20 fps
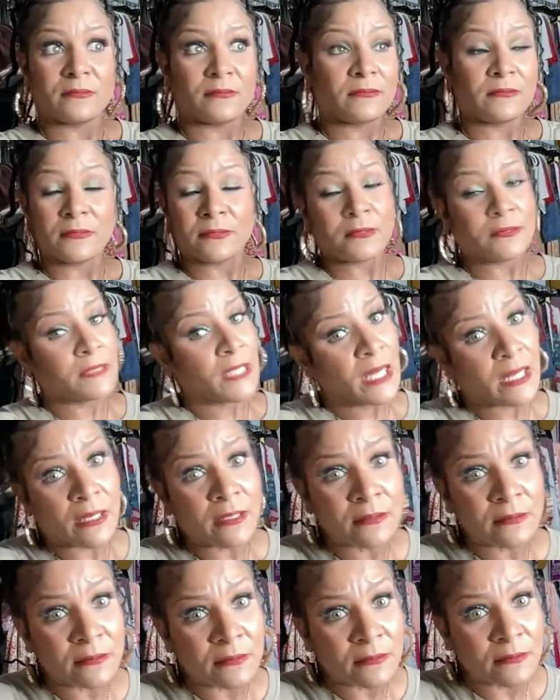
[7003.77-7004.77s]
No, I
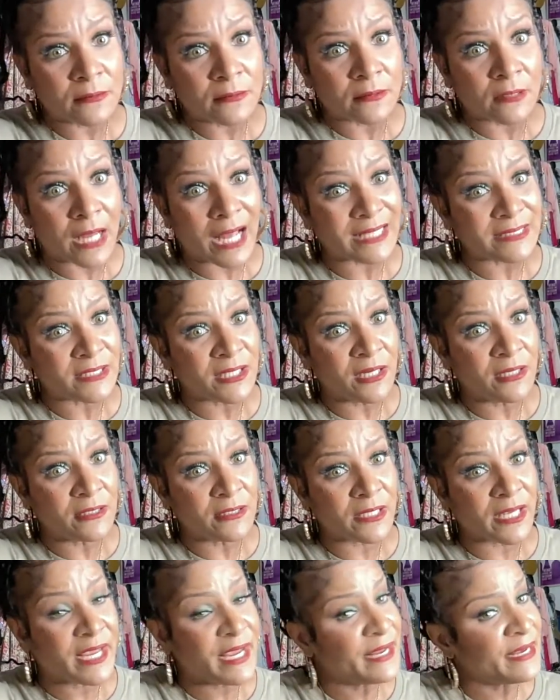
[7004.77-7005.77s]
tell
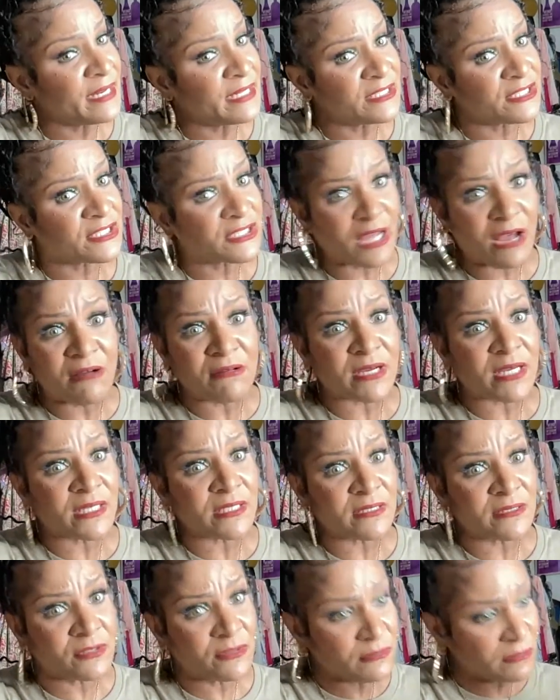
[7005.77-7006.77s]
you, any stuff
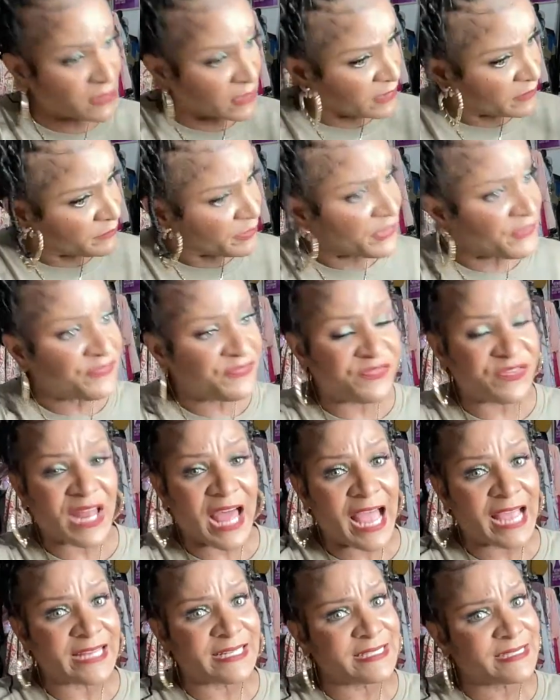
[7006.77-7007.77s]
you can be
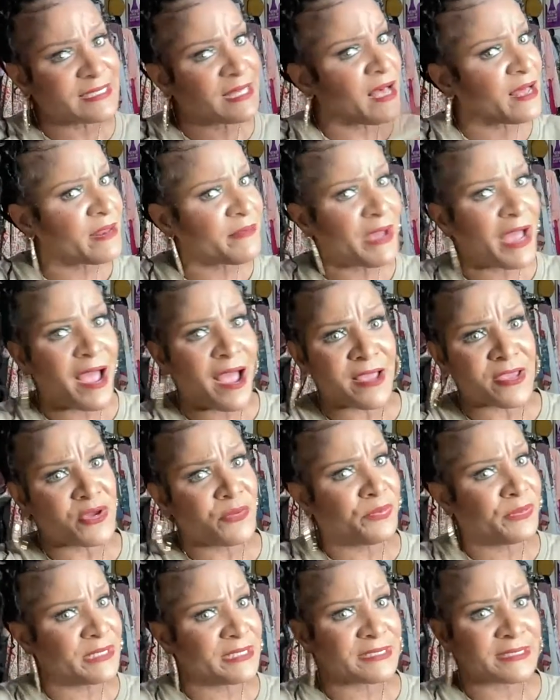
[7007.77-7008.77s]
flying. It's all about how you
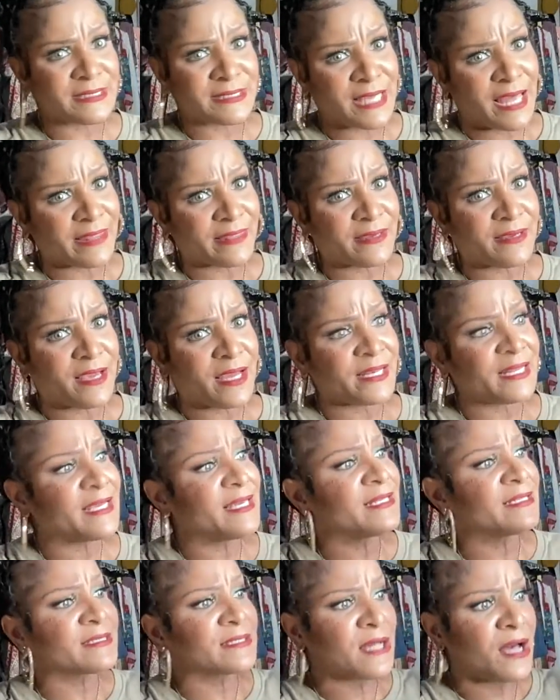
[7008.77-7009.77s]
put it together, honey.
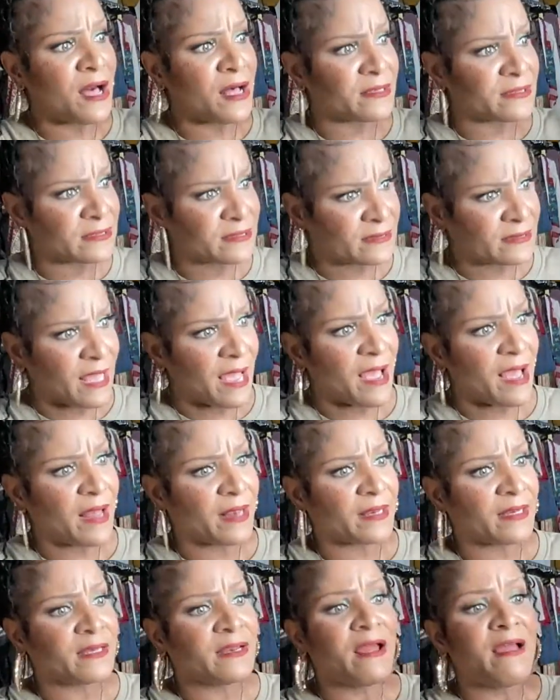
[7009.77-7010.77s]
It is called
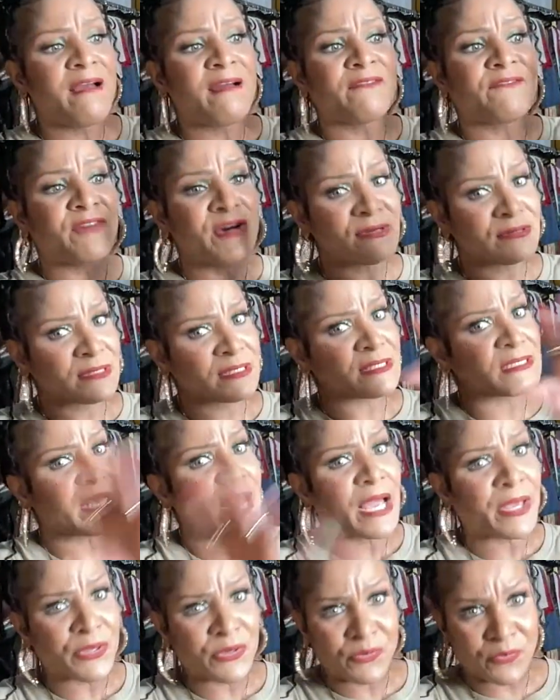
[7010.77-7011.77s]
styling versus
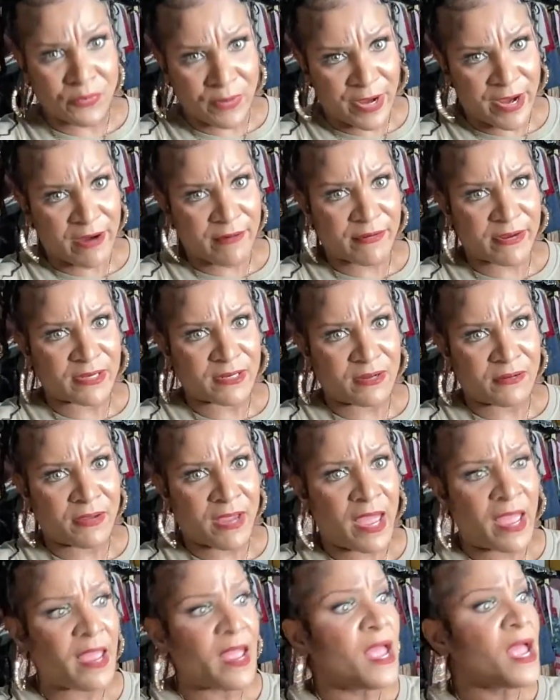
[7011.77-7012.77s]
how you wear it,
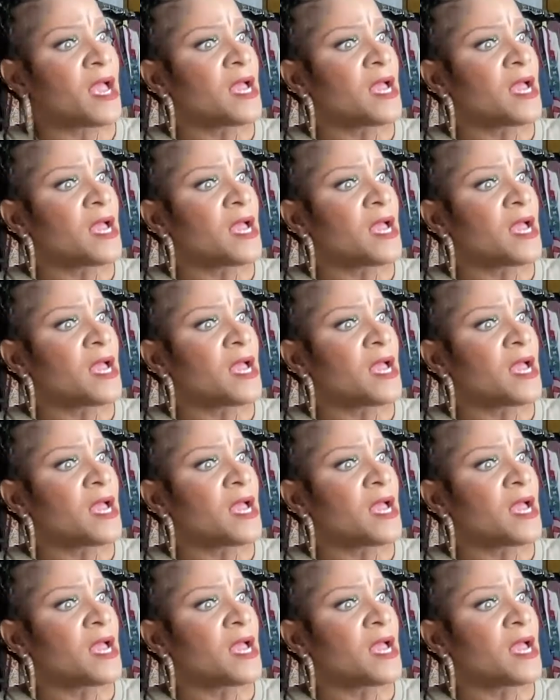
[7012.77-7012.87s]
okay?